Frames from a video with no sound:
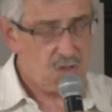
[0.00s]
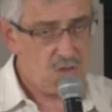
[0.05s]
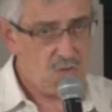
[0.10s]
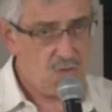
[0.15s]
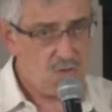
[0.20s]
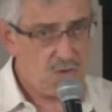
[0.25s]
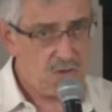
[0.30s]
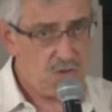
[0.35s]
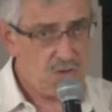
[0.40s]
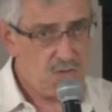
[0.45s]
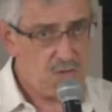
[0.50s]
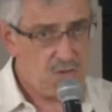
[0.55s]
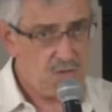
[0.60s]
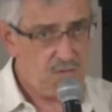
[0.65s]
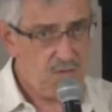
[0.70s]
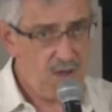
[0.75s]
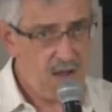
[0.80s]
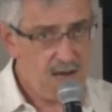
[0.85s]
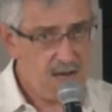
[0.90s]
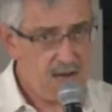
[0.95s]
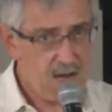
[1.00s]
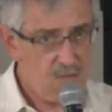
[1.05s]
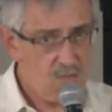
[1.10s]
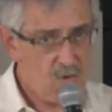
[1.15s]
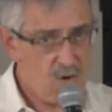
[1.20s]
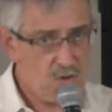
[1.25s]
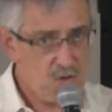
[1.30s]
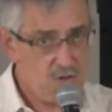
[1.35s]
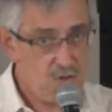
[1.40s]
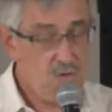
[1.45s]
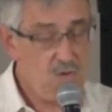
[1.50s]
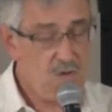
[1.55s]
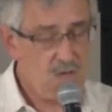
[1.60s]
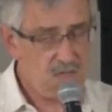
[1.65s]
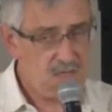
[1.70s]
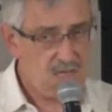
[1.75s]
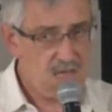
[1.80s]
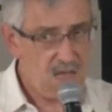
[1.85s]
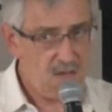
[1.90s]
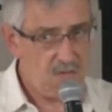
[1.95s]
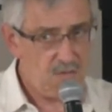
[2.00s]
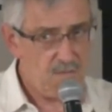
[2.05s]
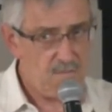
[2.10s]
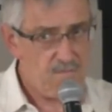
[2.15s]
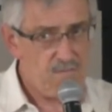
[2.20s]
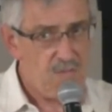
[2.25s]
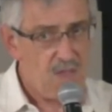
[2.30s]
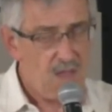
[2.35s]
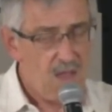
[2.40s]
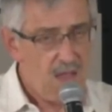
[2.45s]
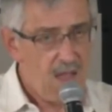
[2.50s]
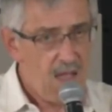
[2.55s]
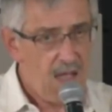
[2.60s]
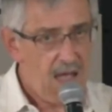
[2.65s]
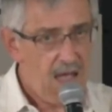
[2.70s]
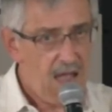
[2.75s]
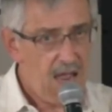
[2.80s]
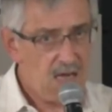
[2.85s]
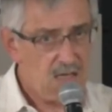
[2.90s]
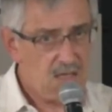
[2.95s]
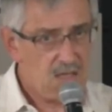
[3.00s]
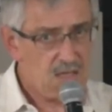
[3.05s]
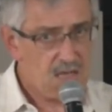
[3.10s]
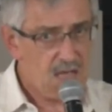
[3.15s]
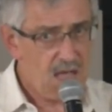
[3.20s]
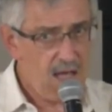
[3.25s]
talk to you to find out what you could tell them. And